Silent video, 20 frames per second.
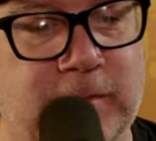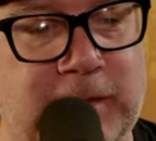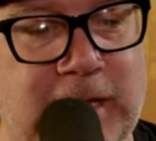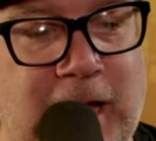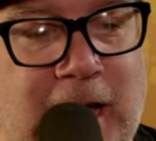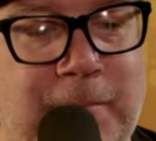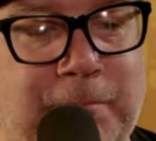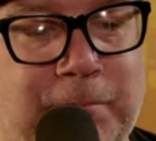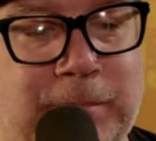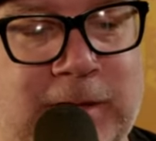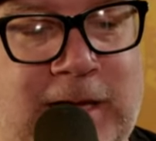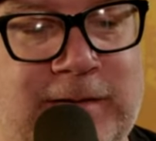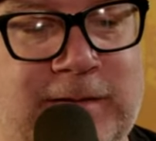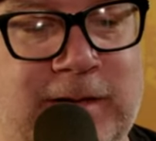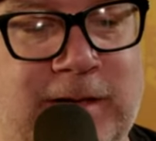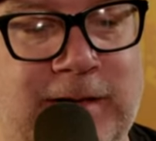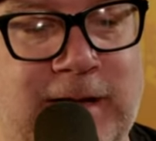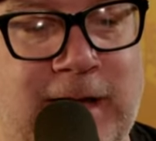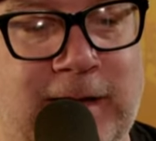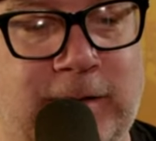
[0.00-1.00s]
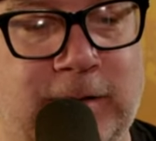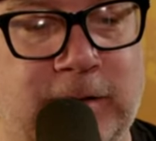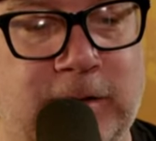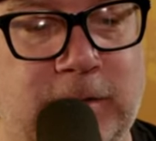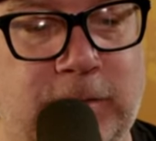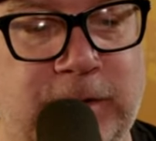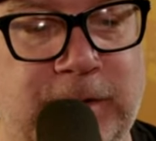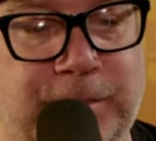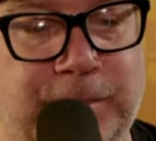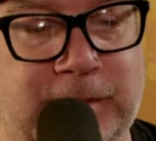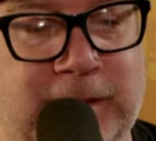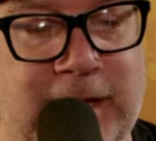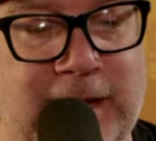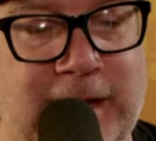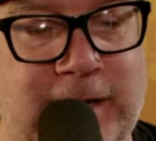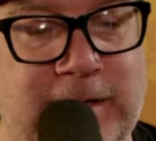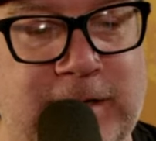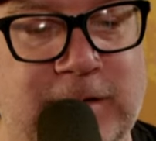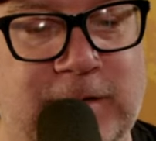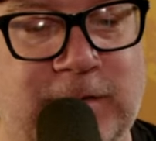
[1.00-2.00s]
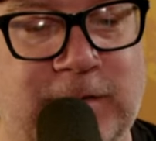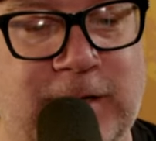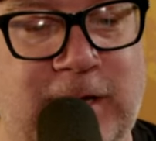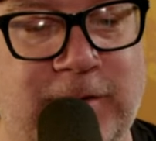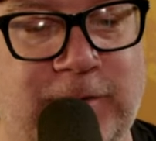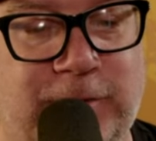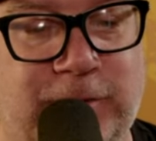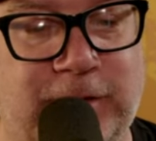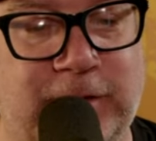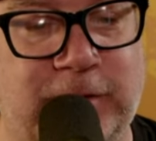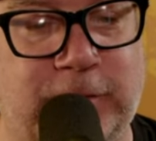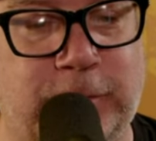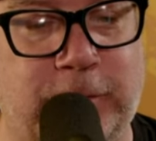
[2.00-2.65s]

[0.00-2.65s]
God bless you, Nagler. We plan in centuries.